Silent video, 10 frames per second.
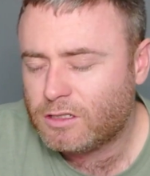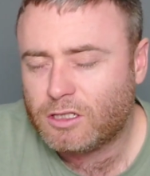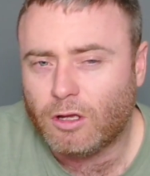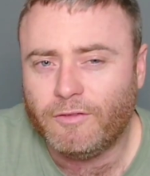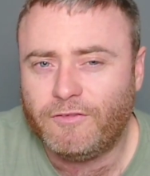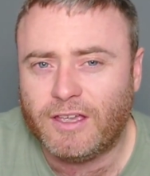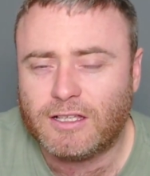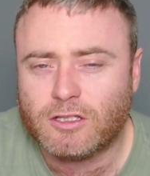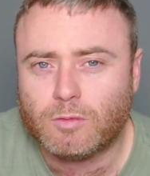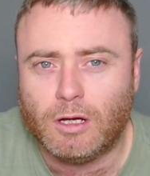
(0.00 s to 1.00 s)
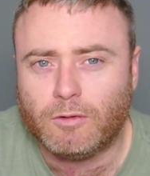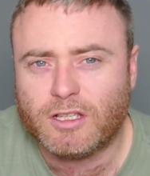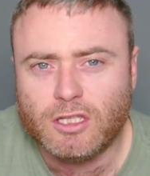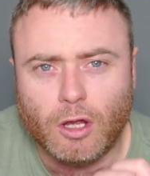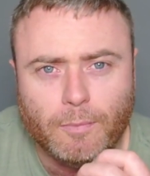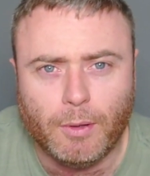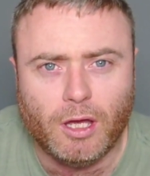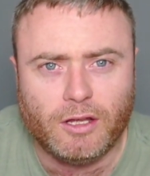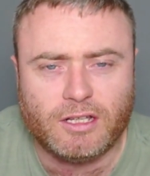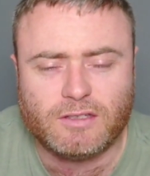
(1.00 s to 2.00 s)
Slight figs as well. There's no
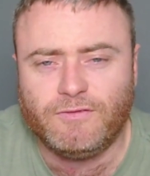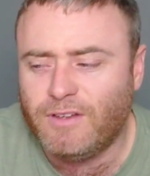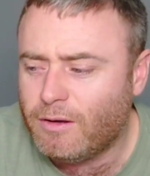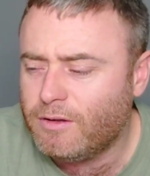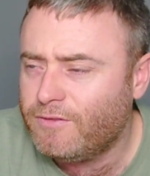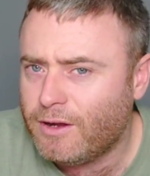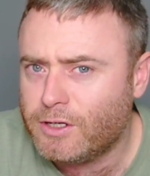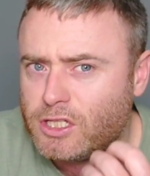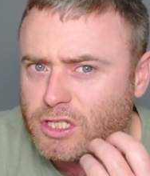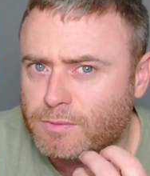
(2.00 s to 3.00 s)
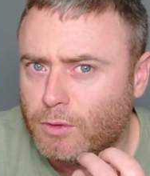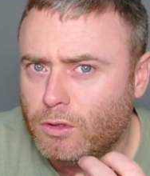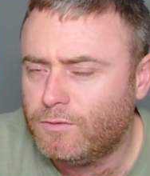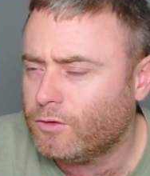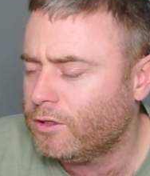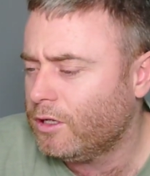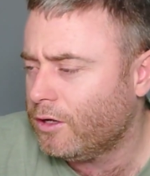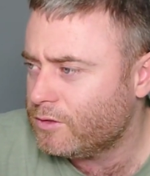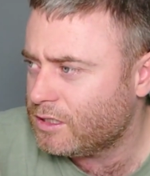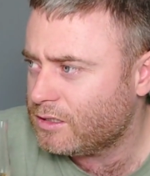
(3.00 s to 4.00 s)
burn. It's very, very smooth on the
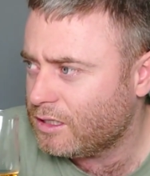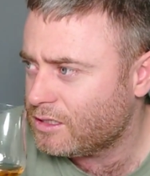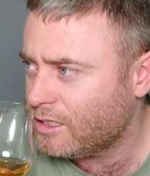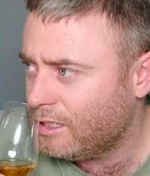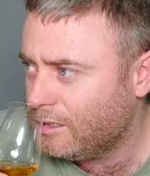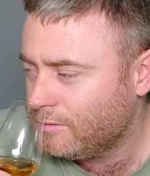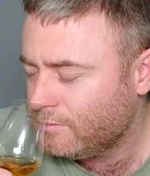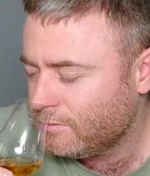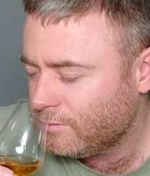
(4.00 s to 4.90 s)
nose. It does a...